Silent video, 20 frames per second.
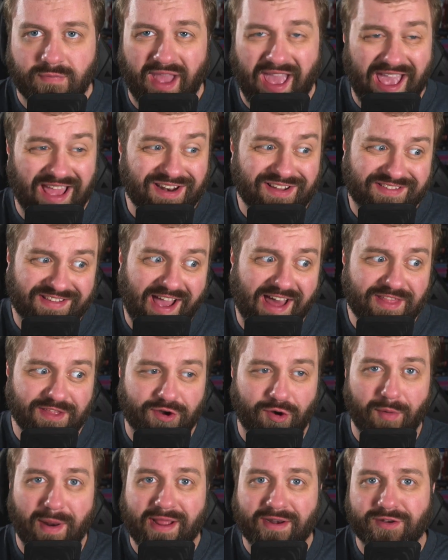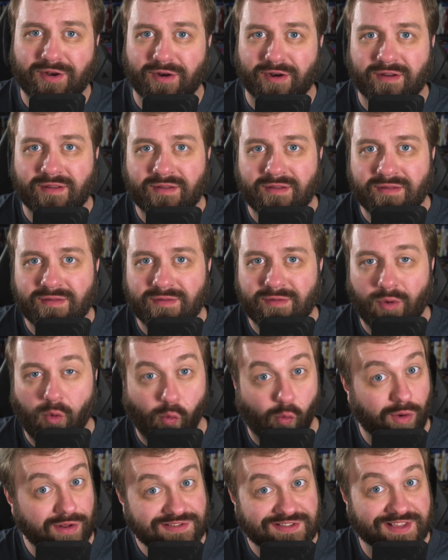and a solid director.
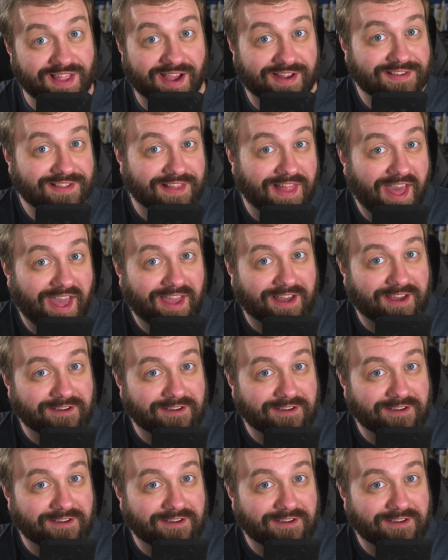What's not to like?